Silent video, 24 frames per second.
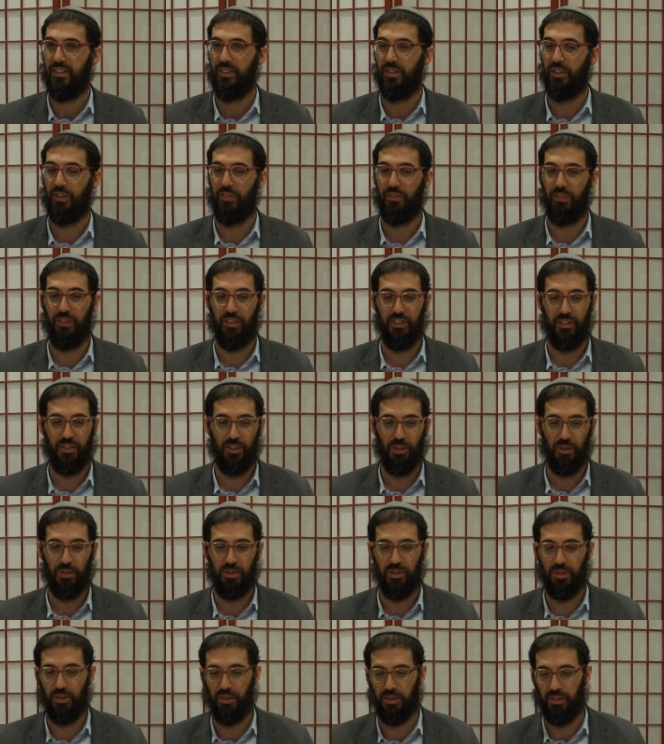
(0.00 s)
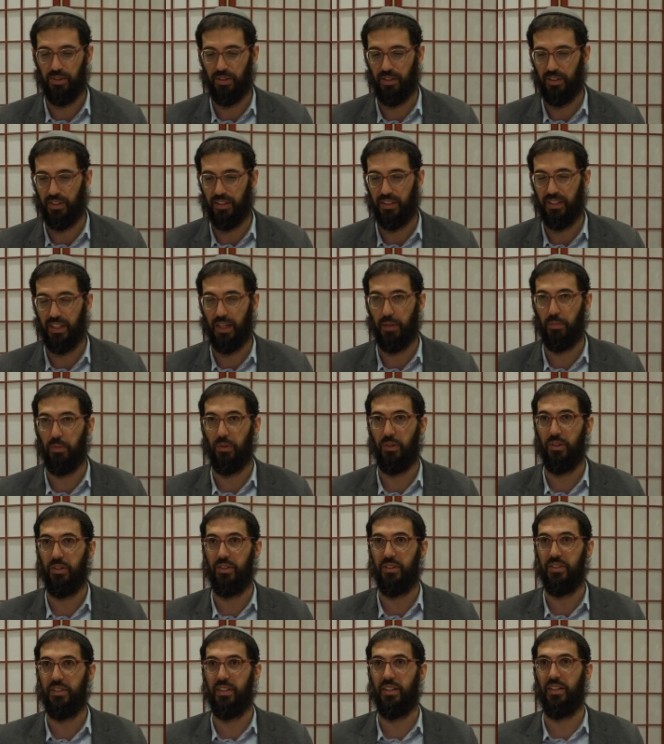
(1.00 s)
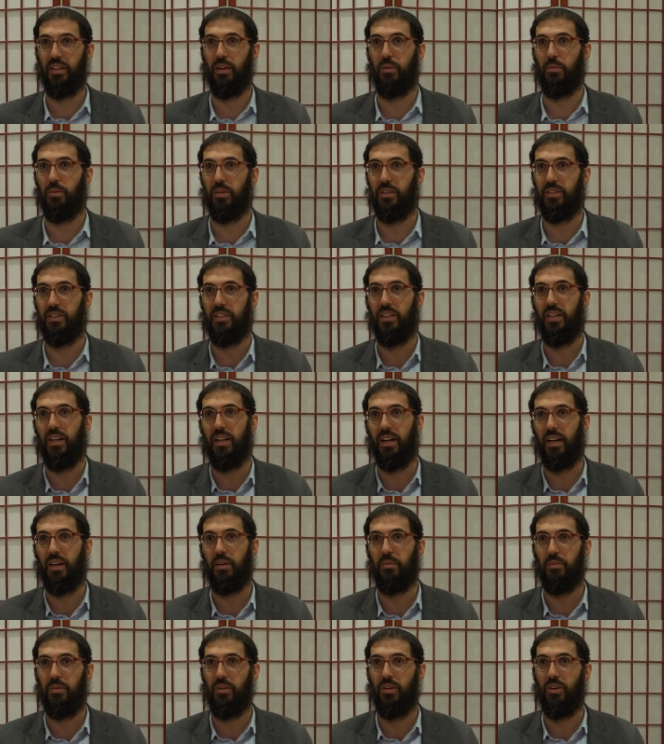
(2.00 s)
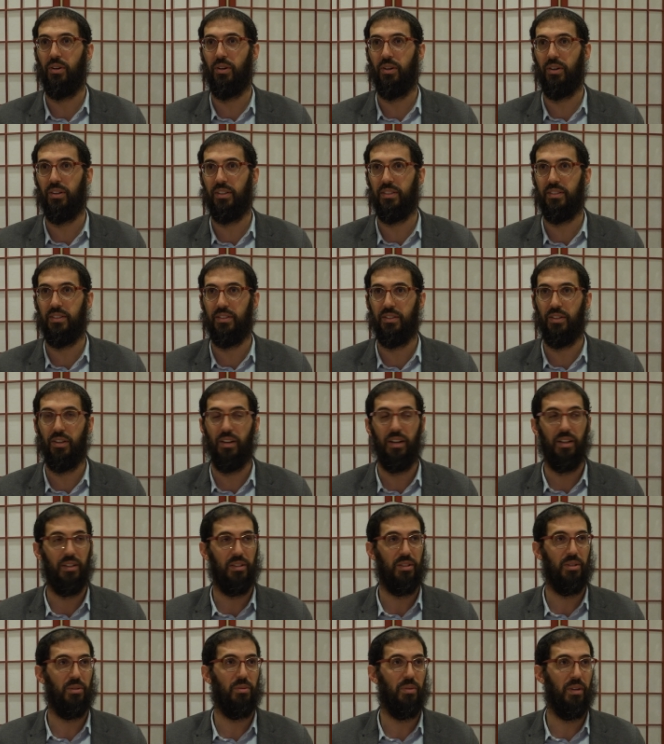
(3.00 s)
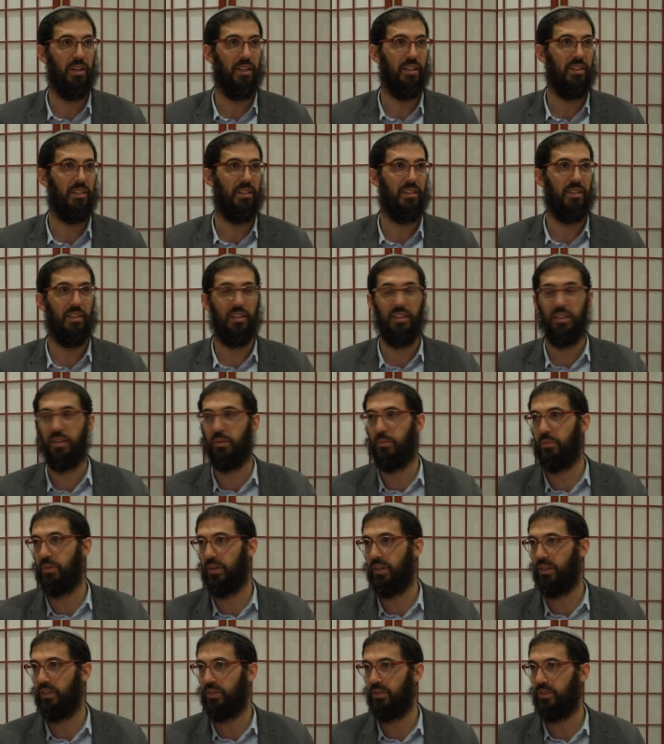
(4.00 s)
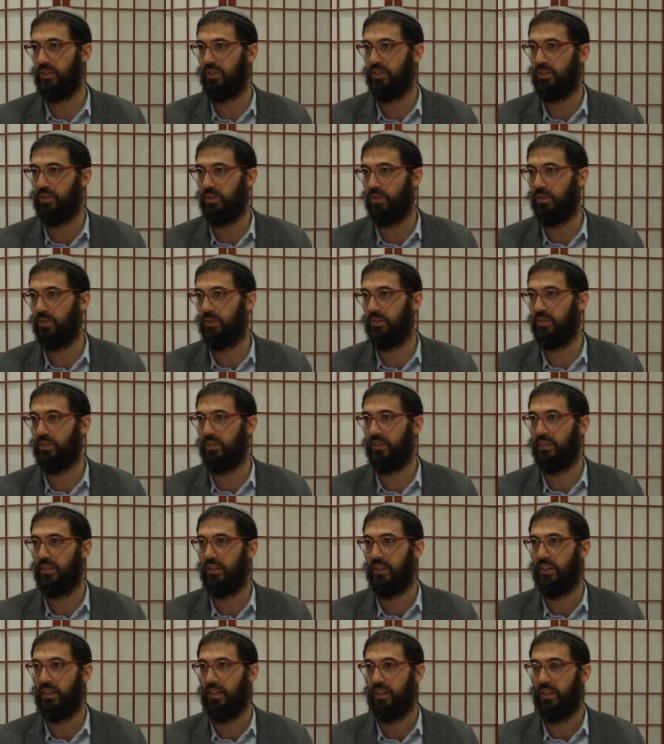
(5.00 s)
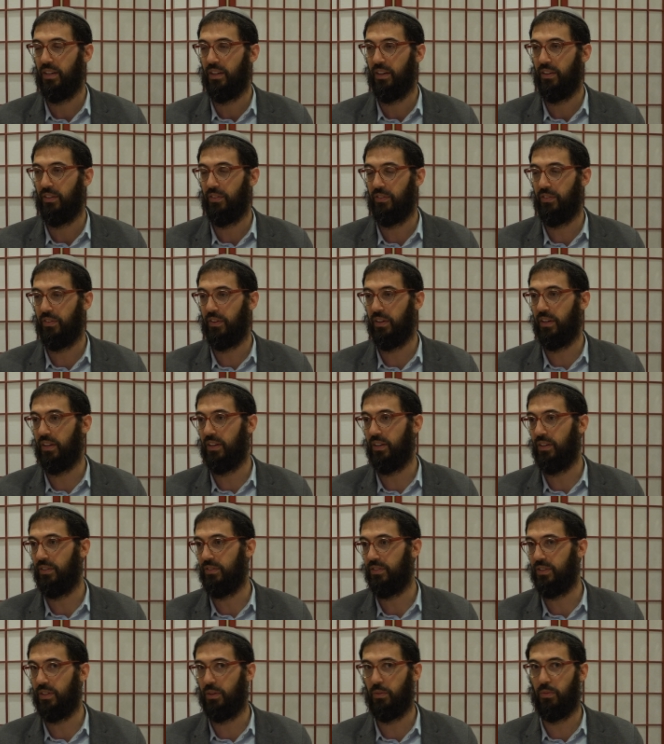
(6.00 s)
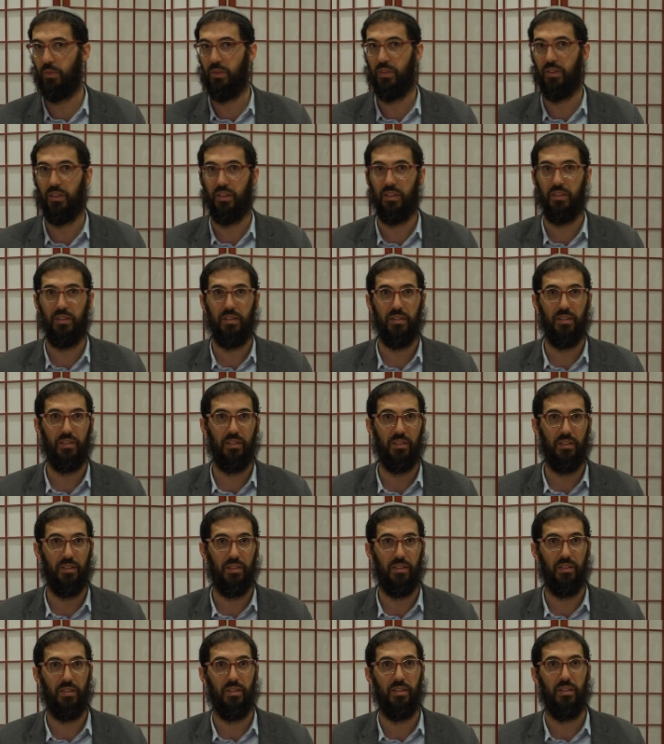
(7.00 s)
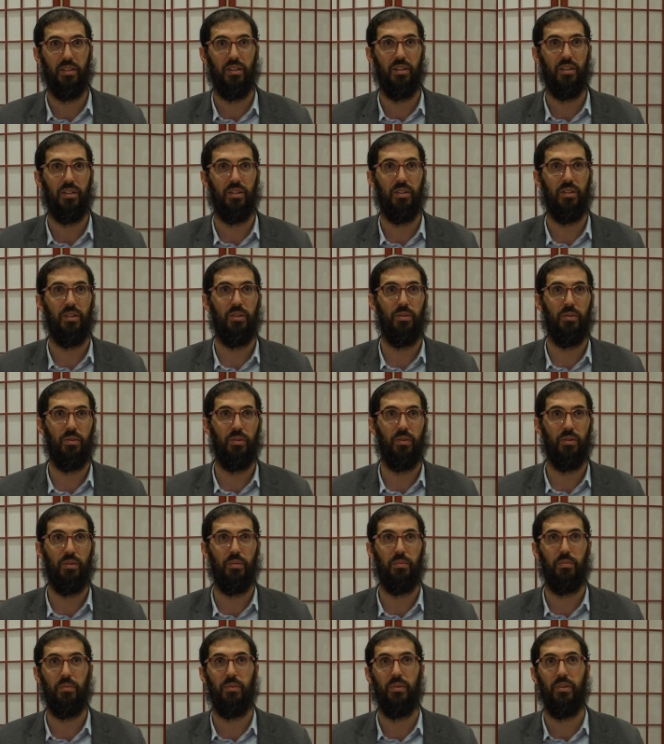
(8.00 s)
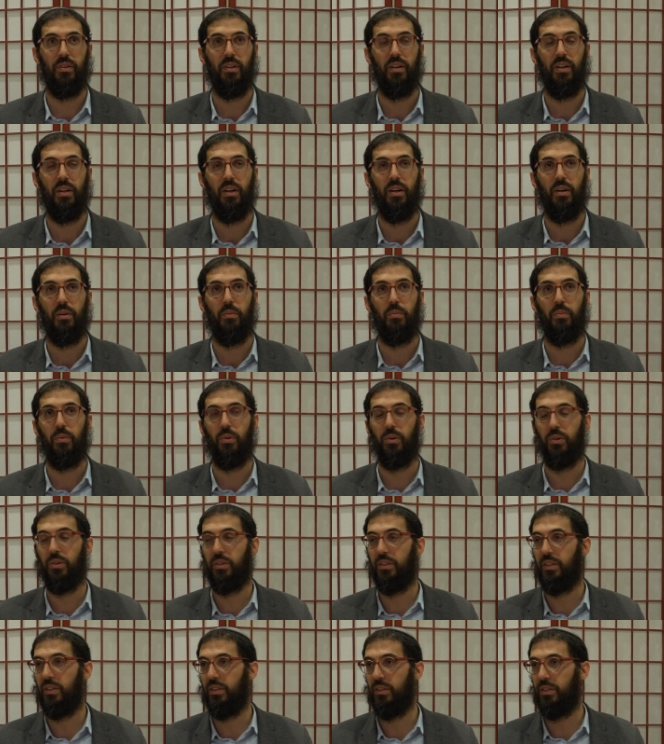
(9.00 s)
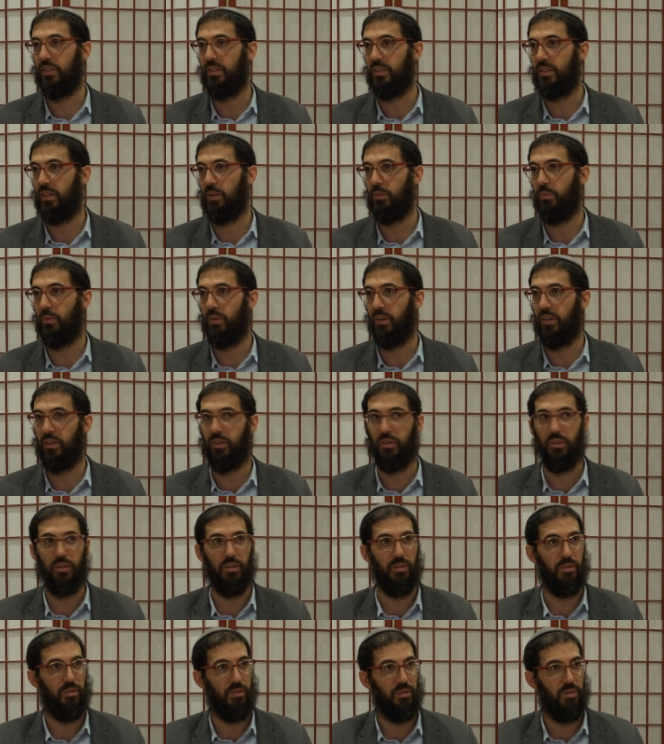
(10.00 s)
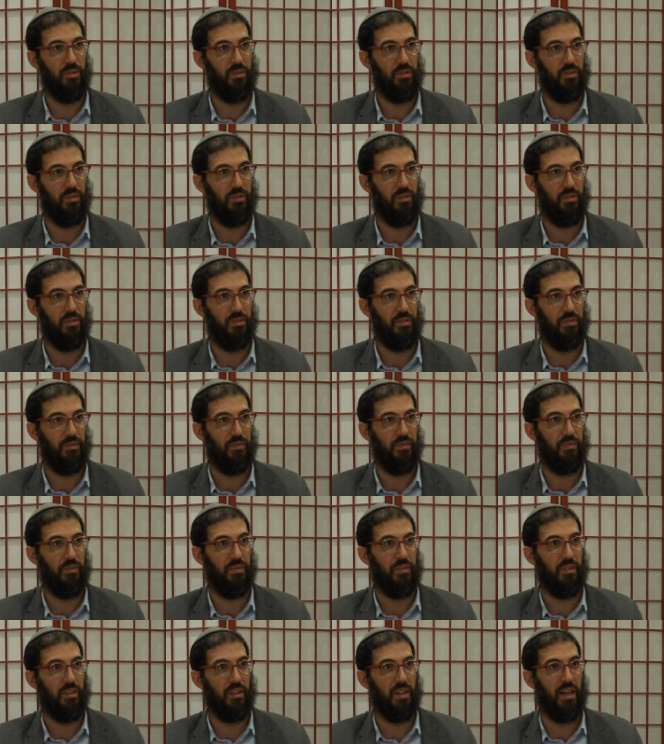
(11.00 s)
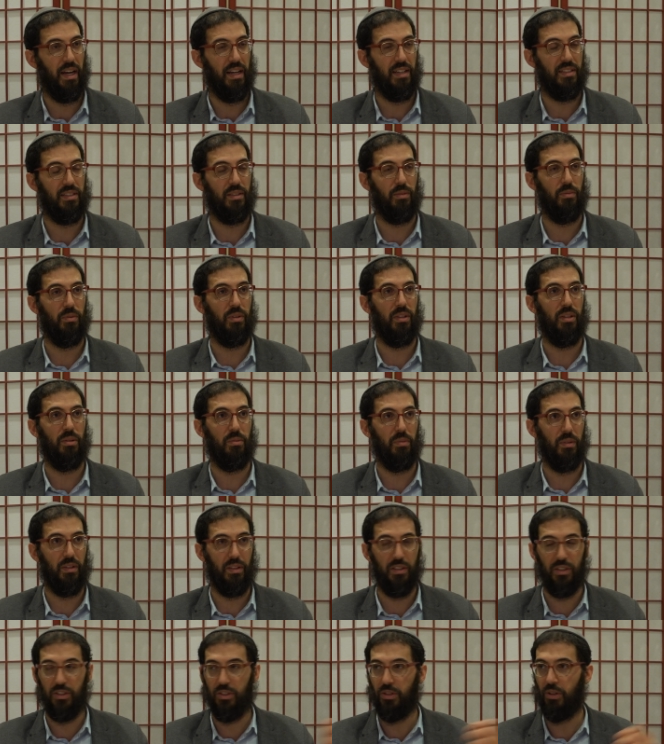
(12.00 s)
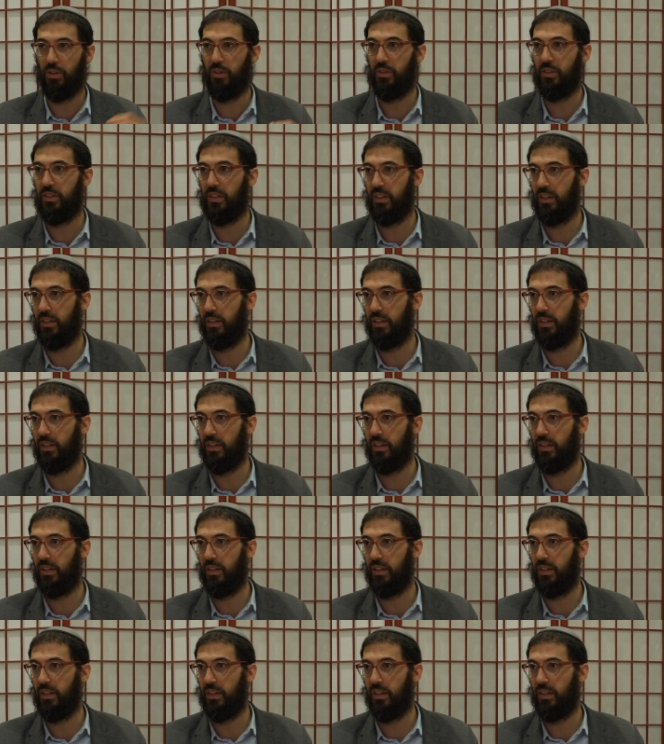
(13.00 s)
If there's no salt on the table and you said, I'm waiting for in you're allowed to wait until they bring you the salt. If, someone that uh, you pointed to someone or you, you asked someone to bring the salt,